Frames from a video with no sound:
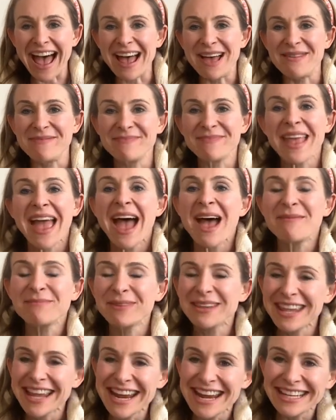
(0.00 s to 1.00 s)
um,
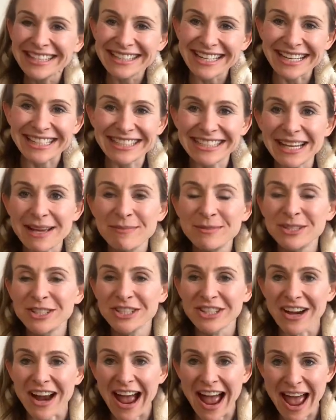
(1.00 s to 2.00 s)
please
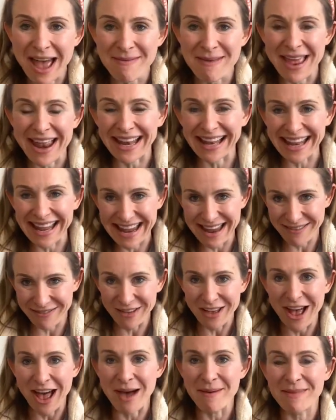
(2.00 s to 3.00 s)
subscribe and leave
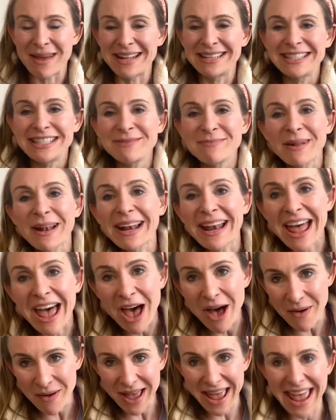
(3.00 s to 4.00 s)
comments below.